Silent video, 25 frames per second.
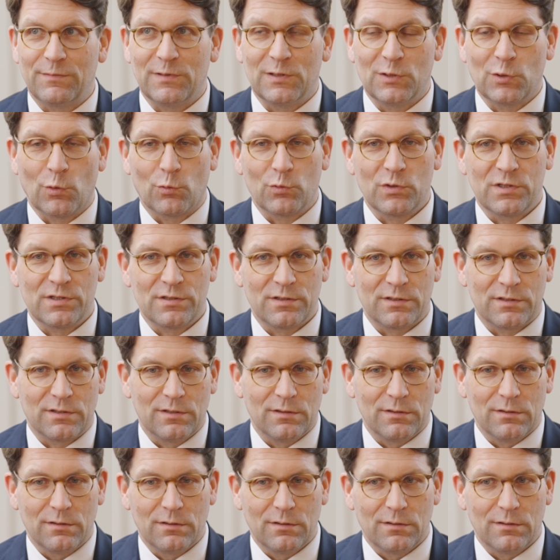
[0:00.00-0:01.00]
that we don't
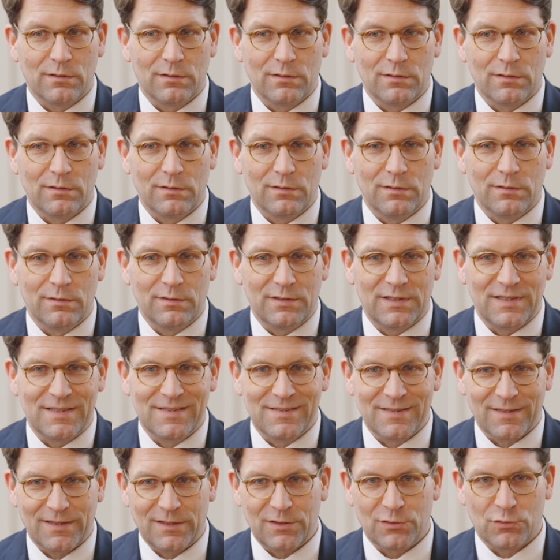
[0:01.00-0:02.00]

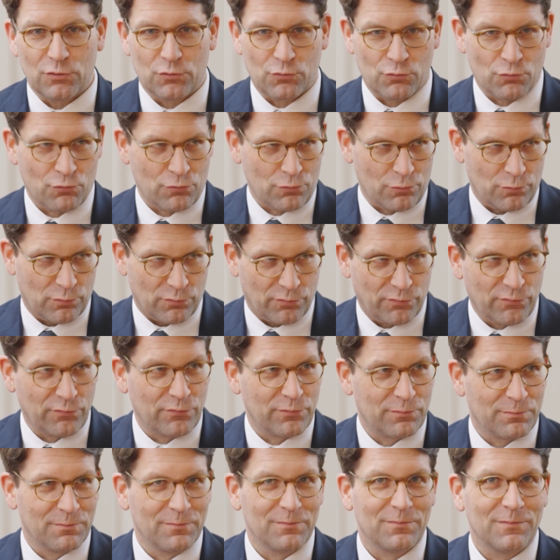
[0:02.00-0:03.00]
detain the
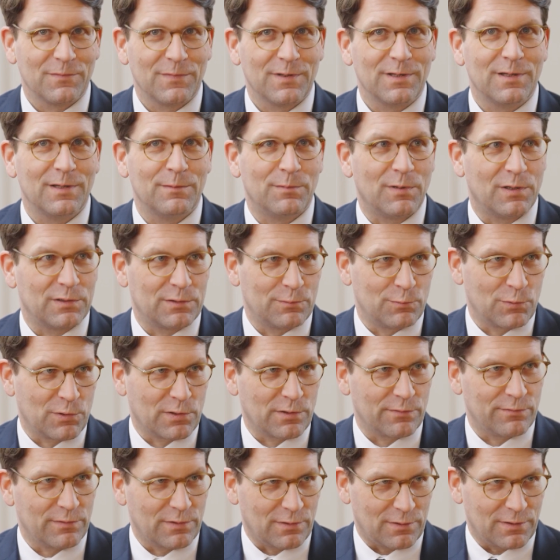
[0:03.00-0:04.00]
truth about a
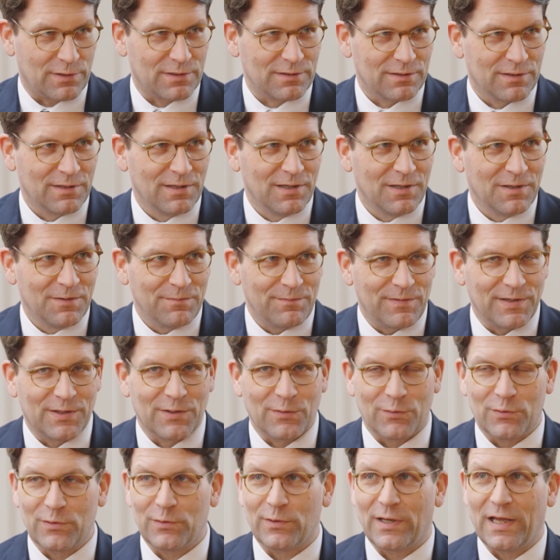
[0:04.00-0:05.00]
work of art. We
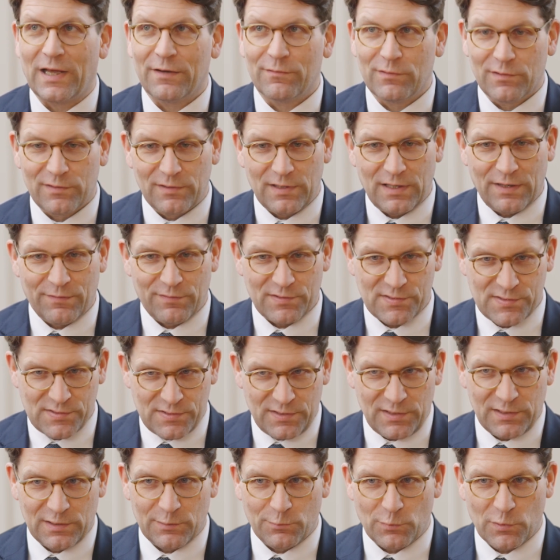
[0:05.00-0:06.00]
can only ever
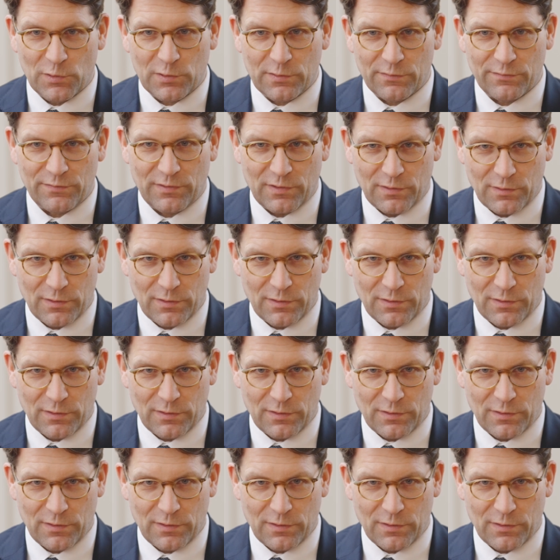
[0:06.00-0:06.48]
see the work of